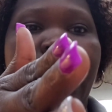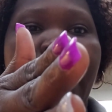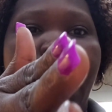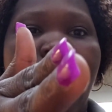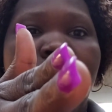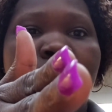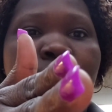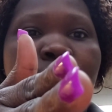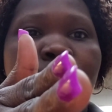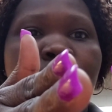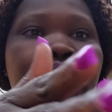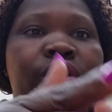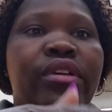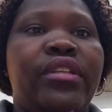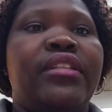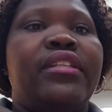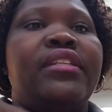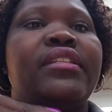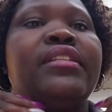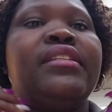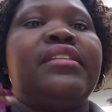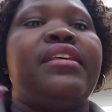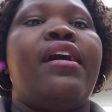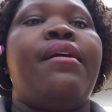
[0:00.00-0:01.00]
owe, and
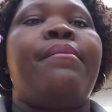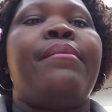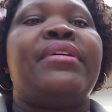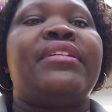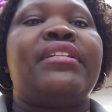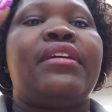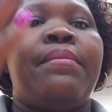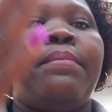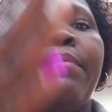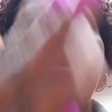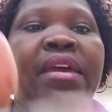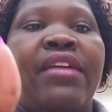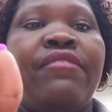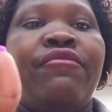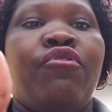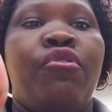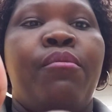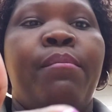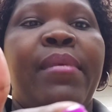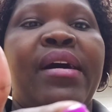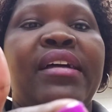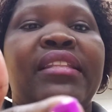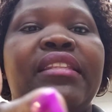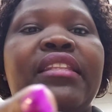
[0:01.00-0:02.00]
this is how much I pay for
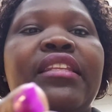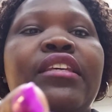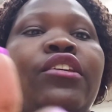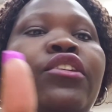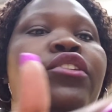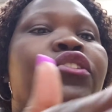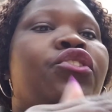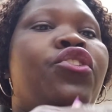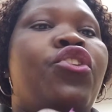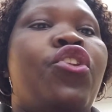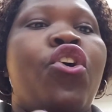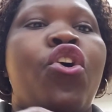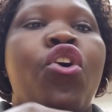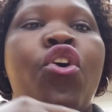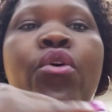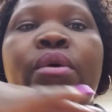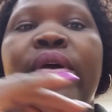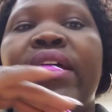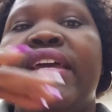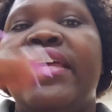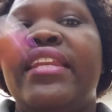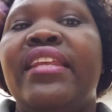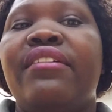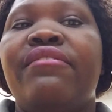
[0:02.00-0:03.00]
monthly. No
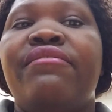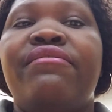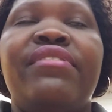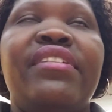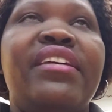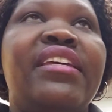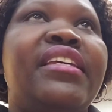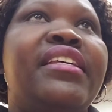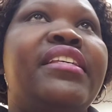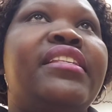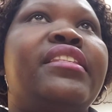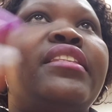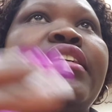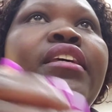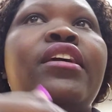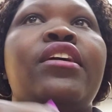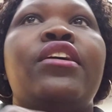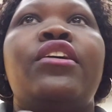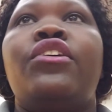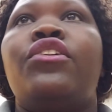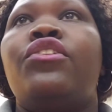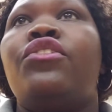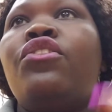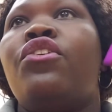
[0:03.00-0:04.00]
hidden fees,
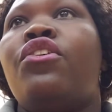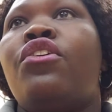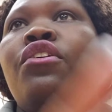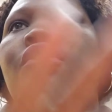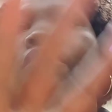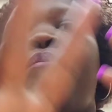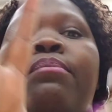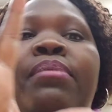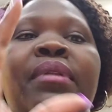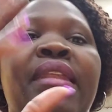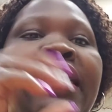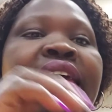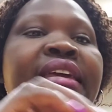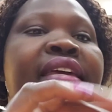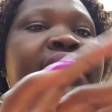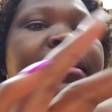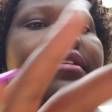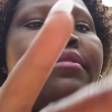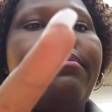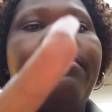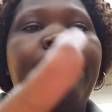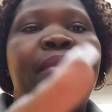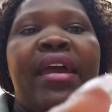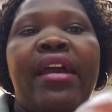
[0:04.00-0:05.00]
no
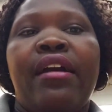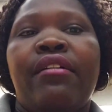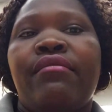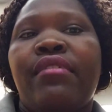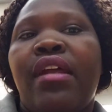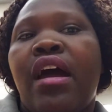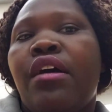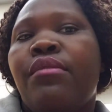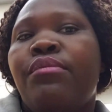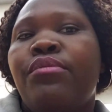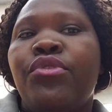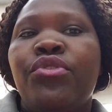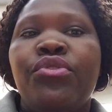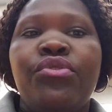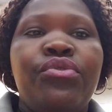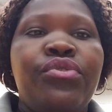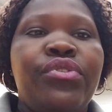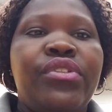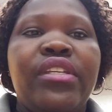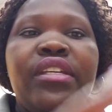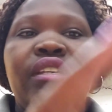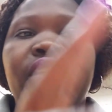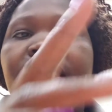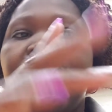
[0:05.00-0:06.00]
playing background
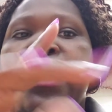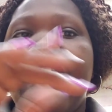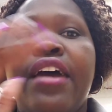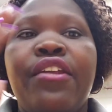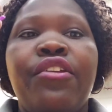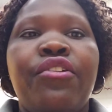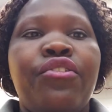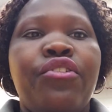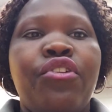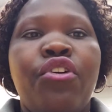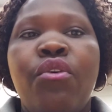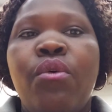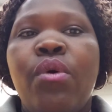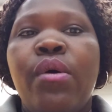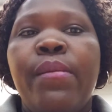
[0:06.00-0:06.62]
music that I don't know